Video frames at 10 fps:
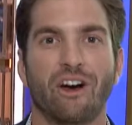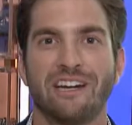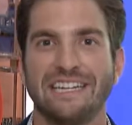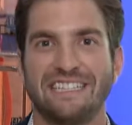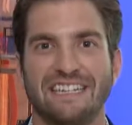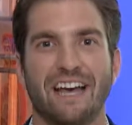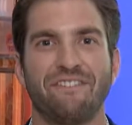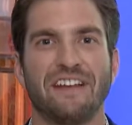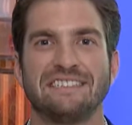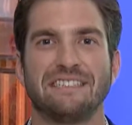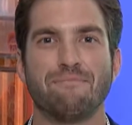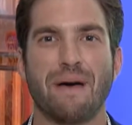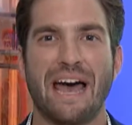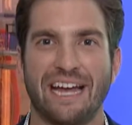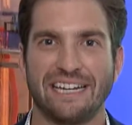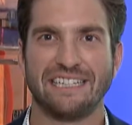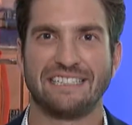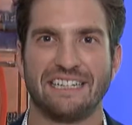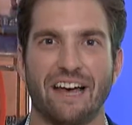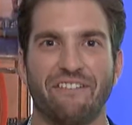Our ETF is the bad
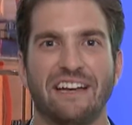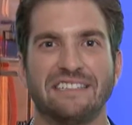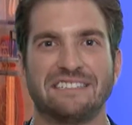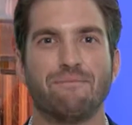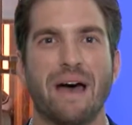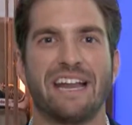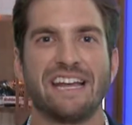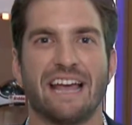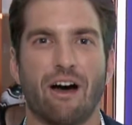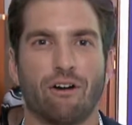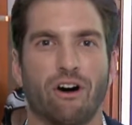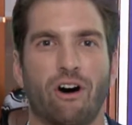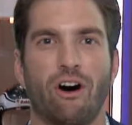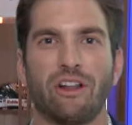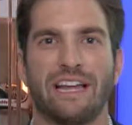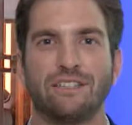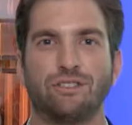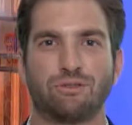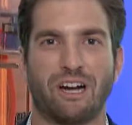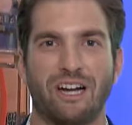ETF. It is the betting, alcohol,
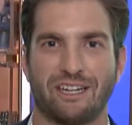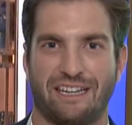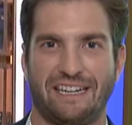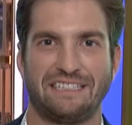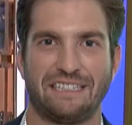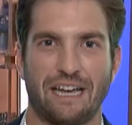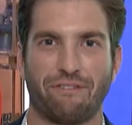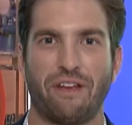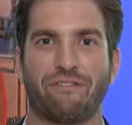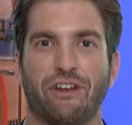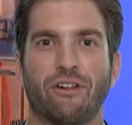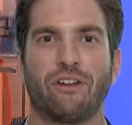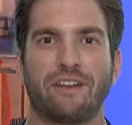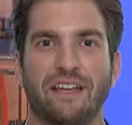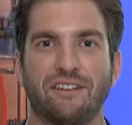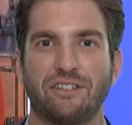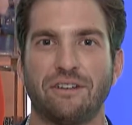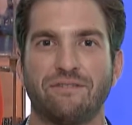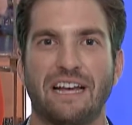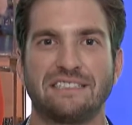and drug ETF. If you're looking
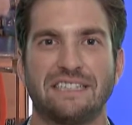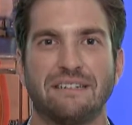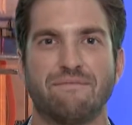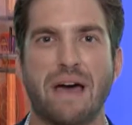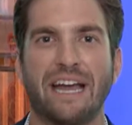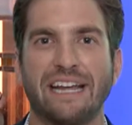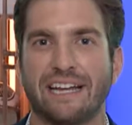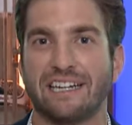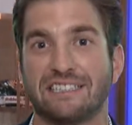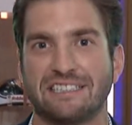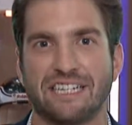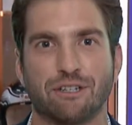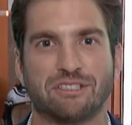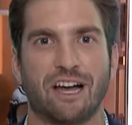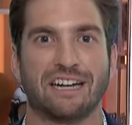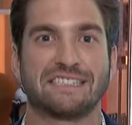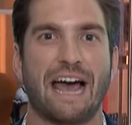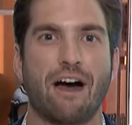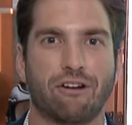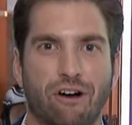to invest in betting and casino stocks,
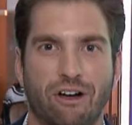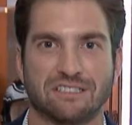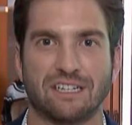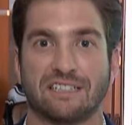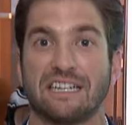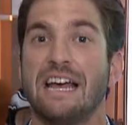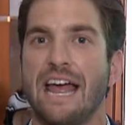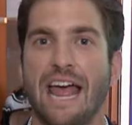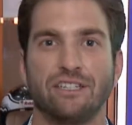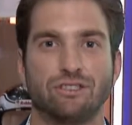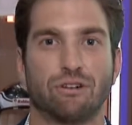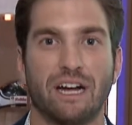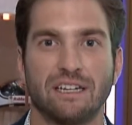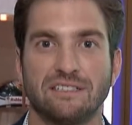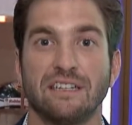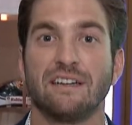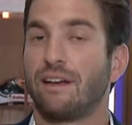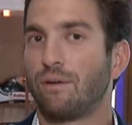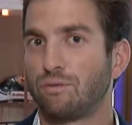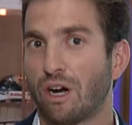alcohol stocks, and drugs,
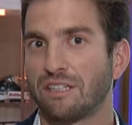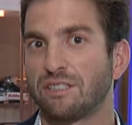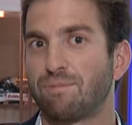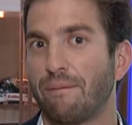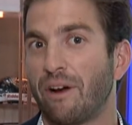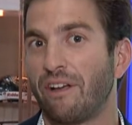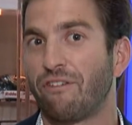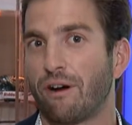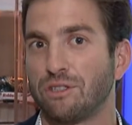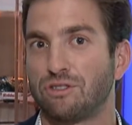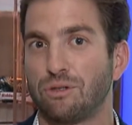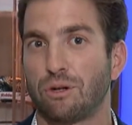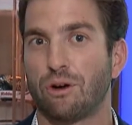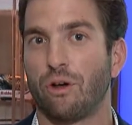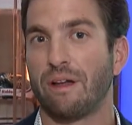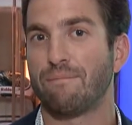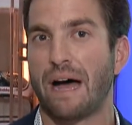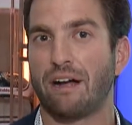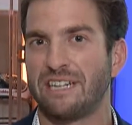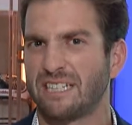drugs is primarily pharmaceutical and
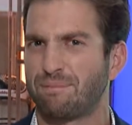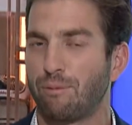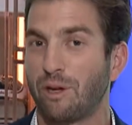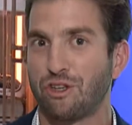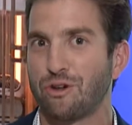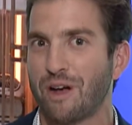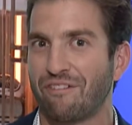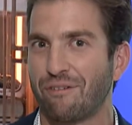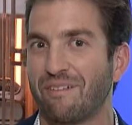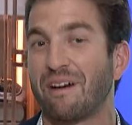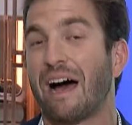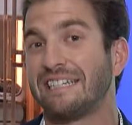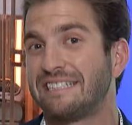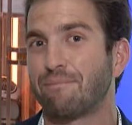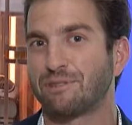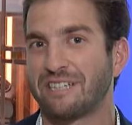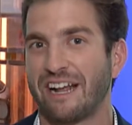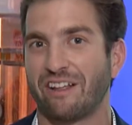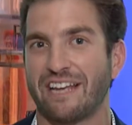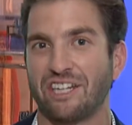biotechs, but we do have a
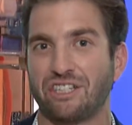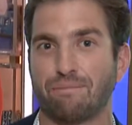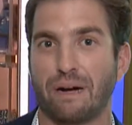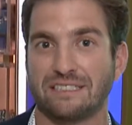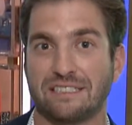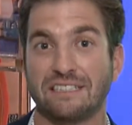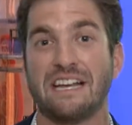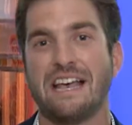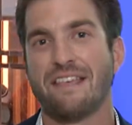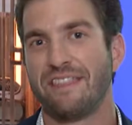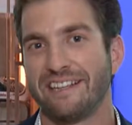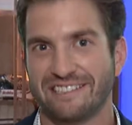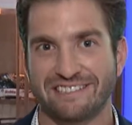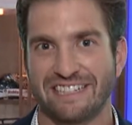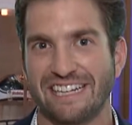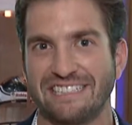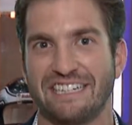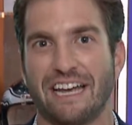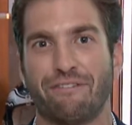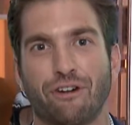10% allocation in pot stocks. This is the
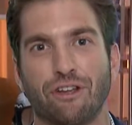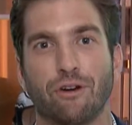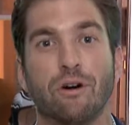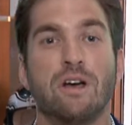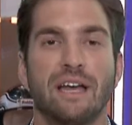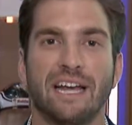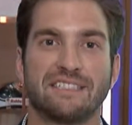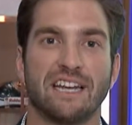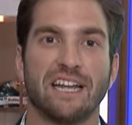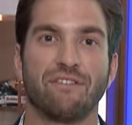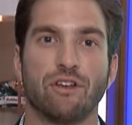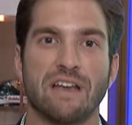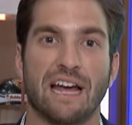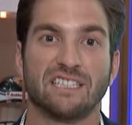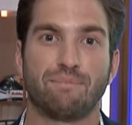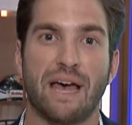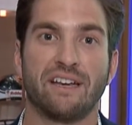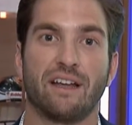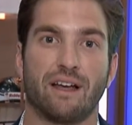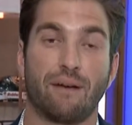ETF for you. It's going to give you a nice
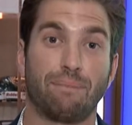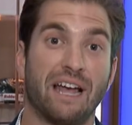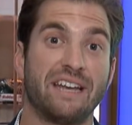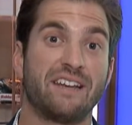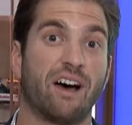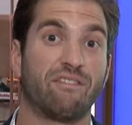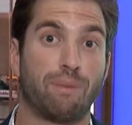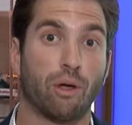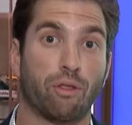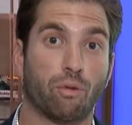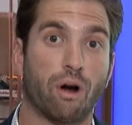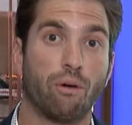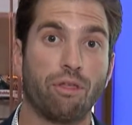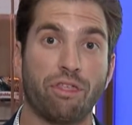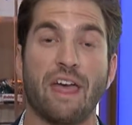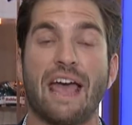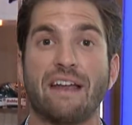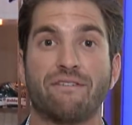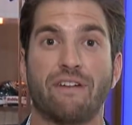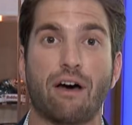bend, a blend of both growth
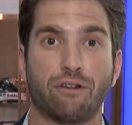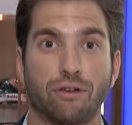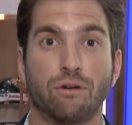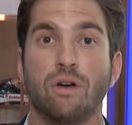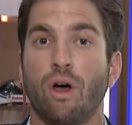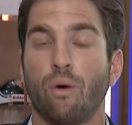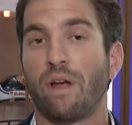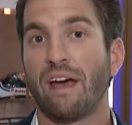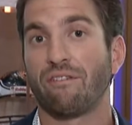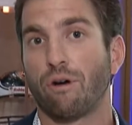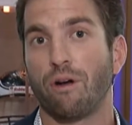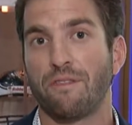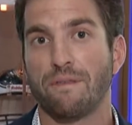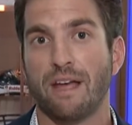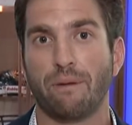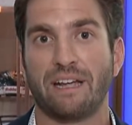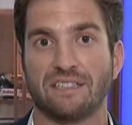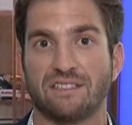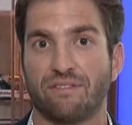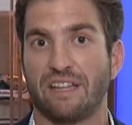and value. We have growth in there
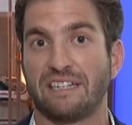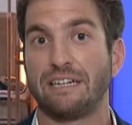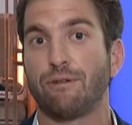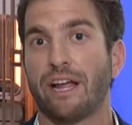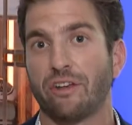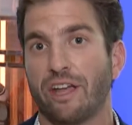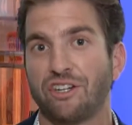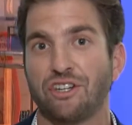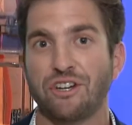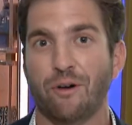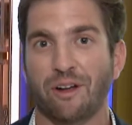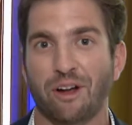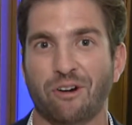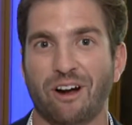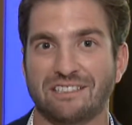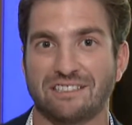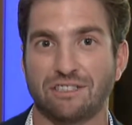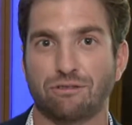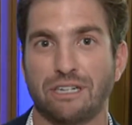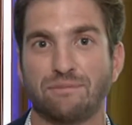because of the deregulation going across
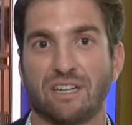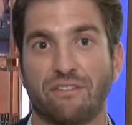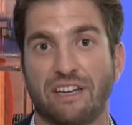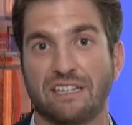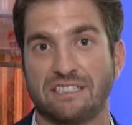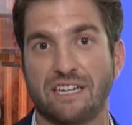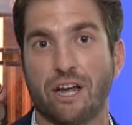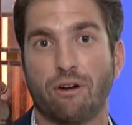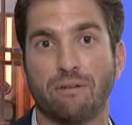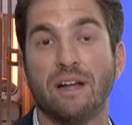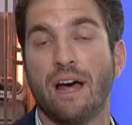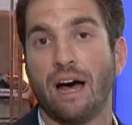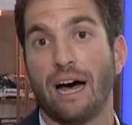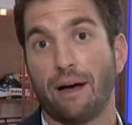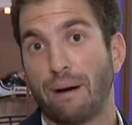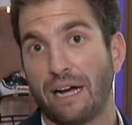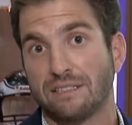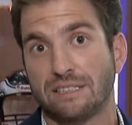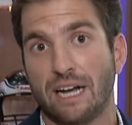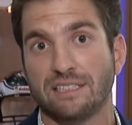the streams of the casino and uh,
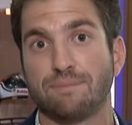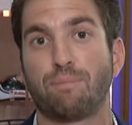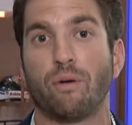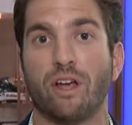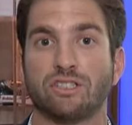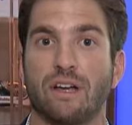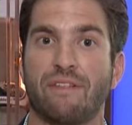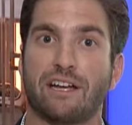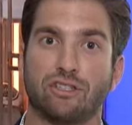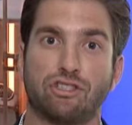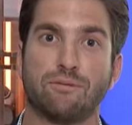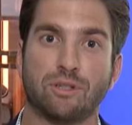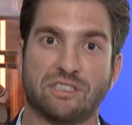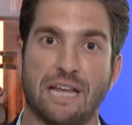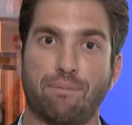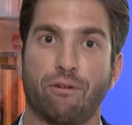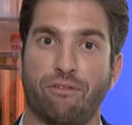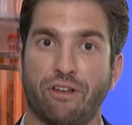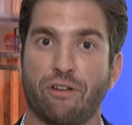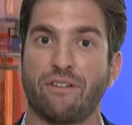pot stocks, but we also have that consumer staple
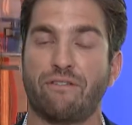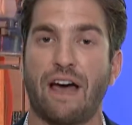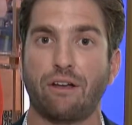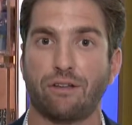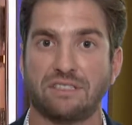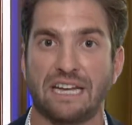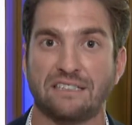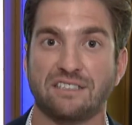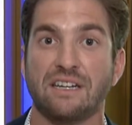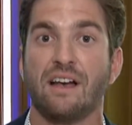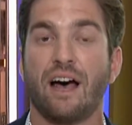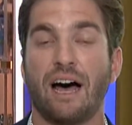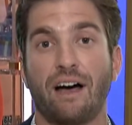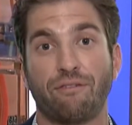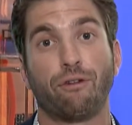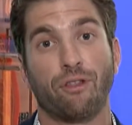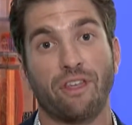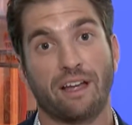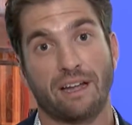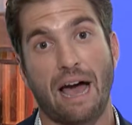feel in a value sense uh, for
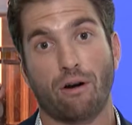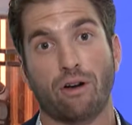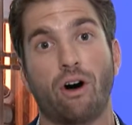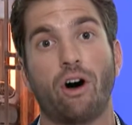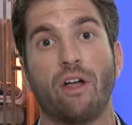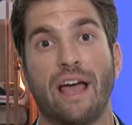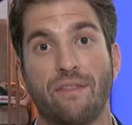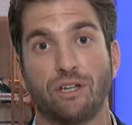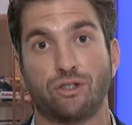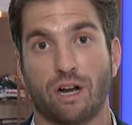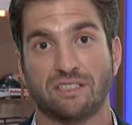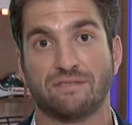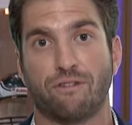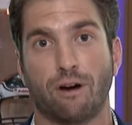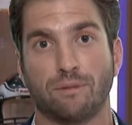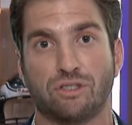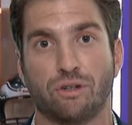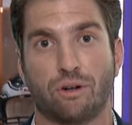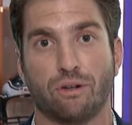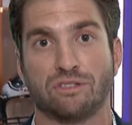the alcohol and the drugs and
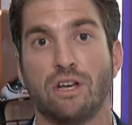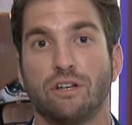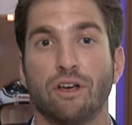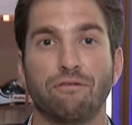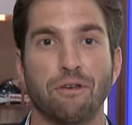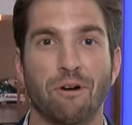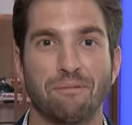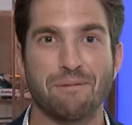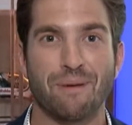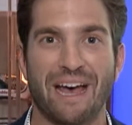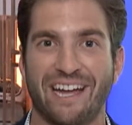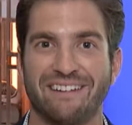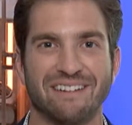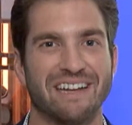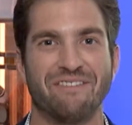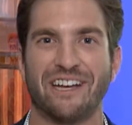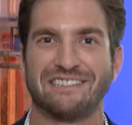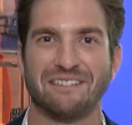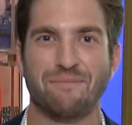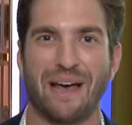pharmaceuticals. So if you want to be bad,
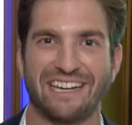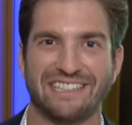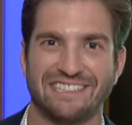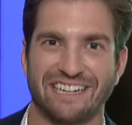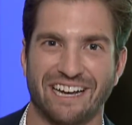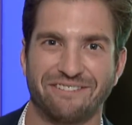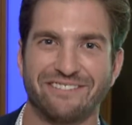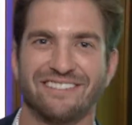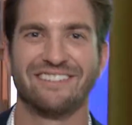invest in the bad ETF.